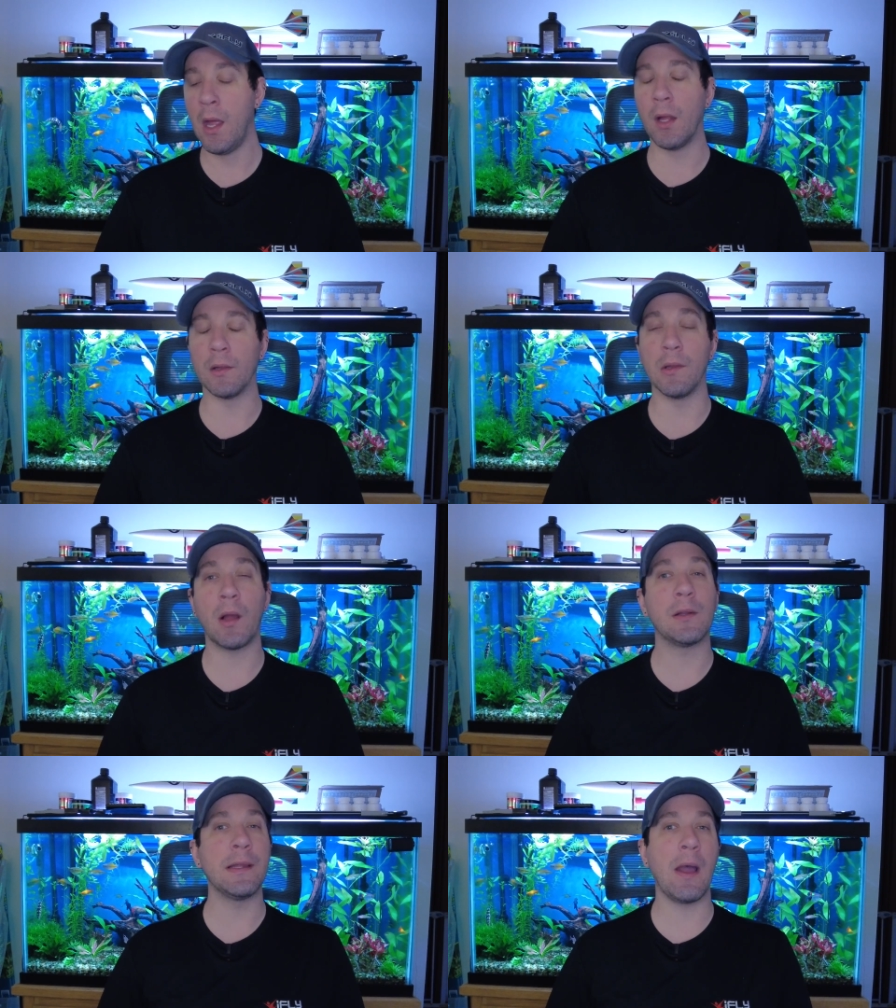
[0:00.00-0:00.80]

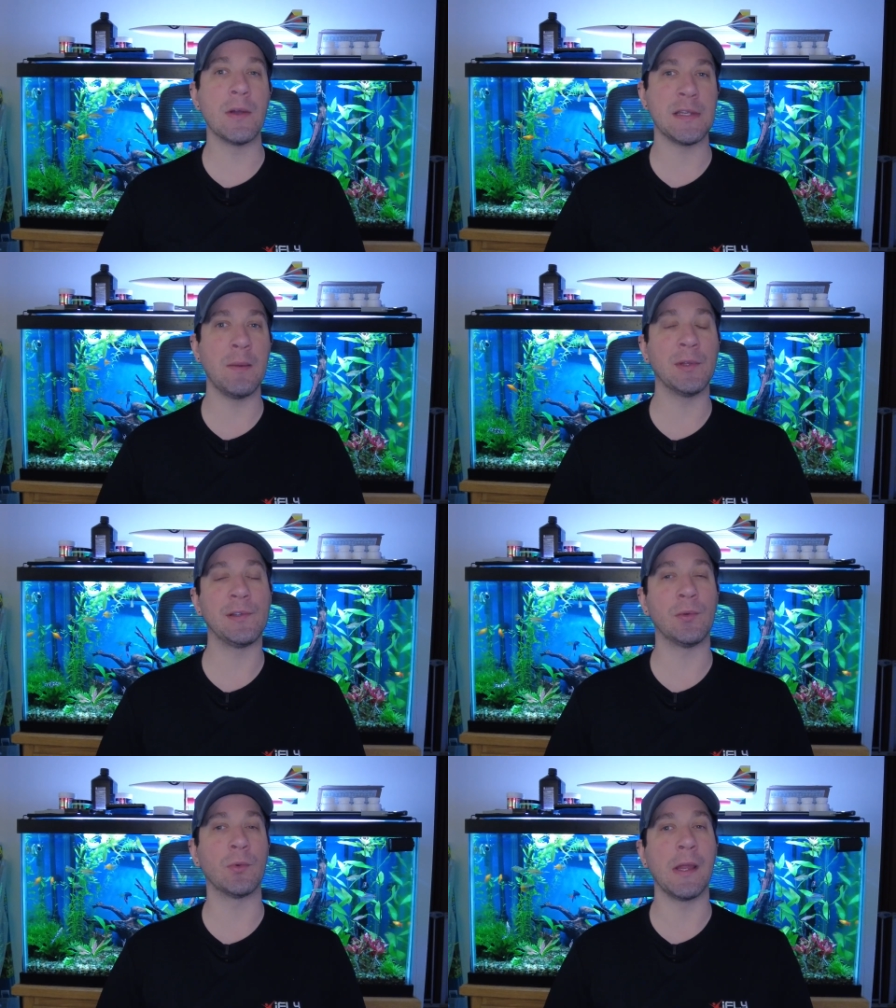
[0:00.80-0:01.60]
Luckily, I was able
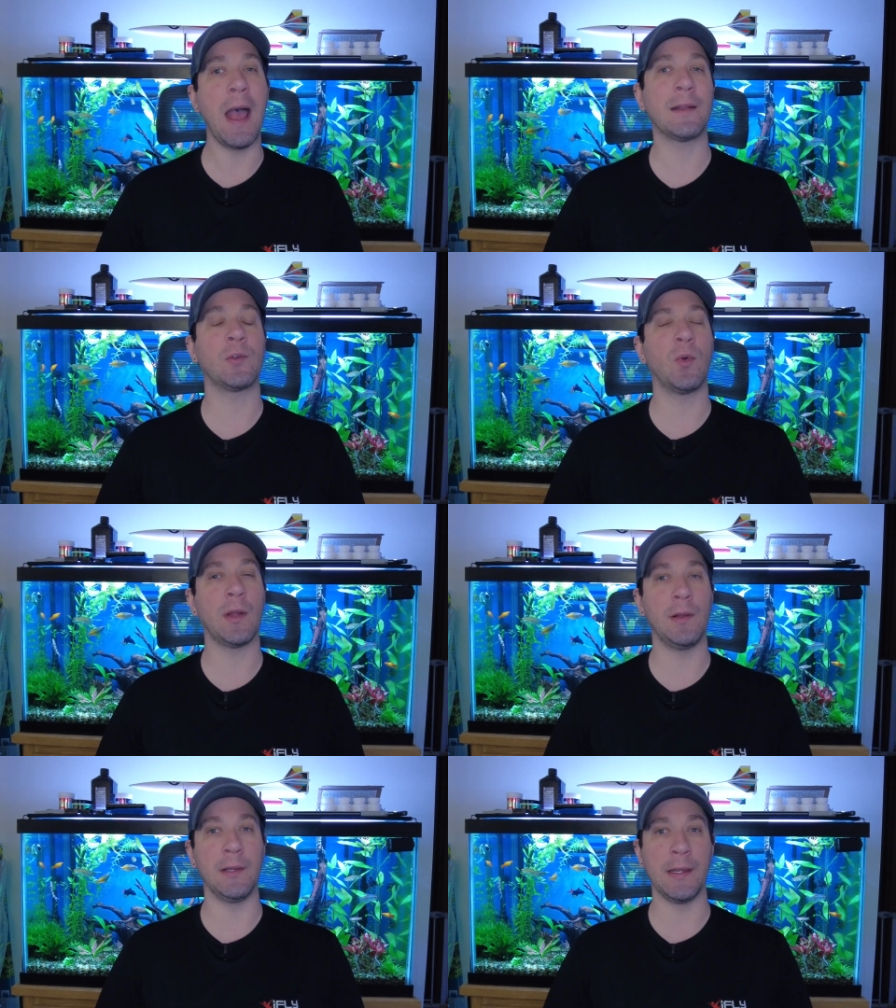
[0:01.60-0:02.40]
to react
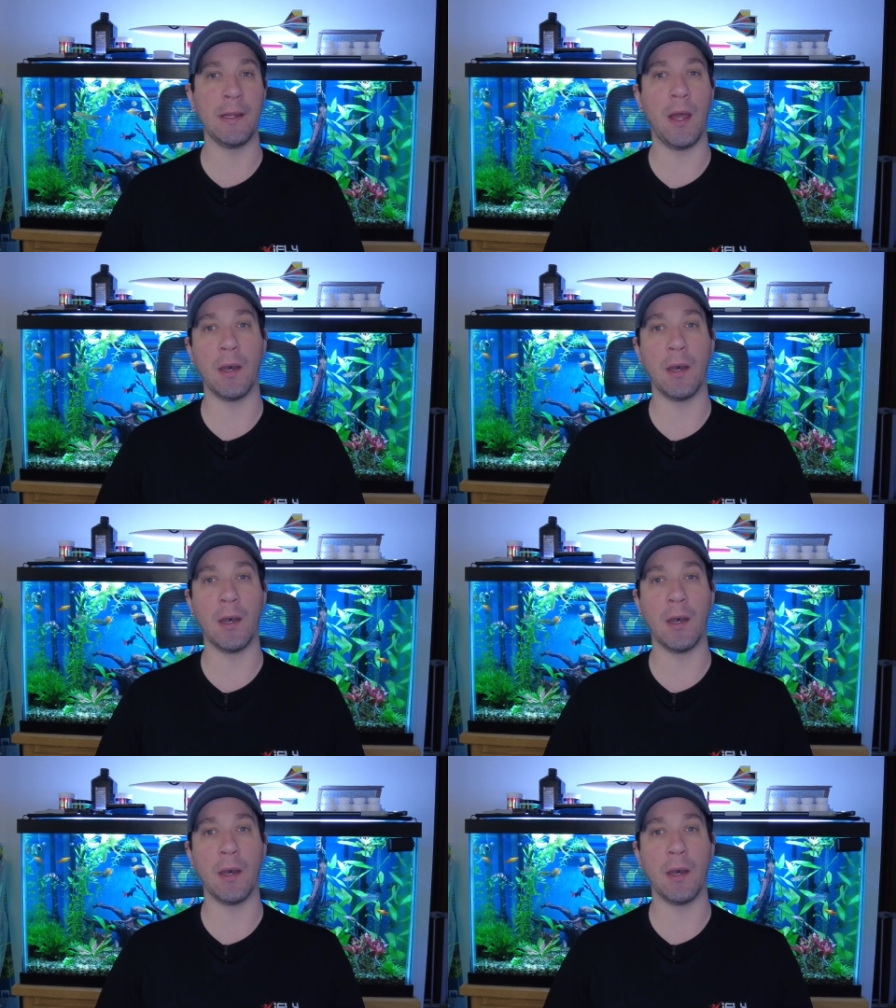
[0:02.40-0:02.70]
quickly